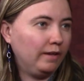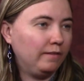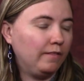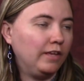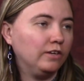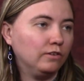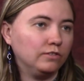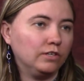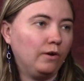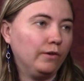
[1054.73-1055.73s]
that the
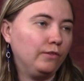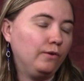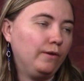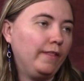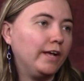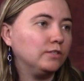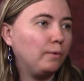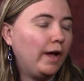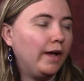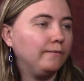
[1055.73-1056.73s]
adults are going through, and that's
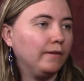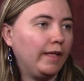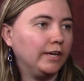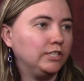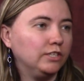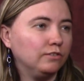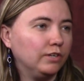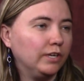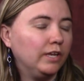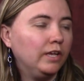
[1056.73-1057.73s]
why I feel like children,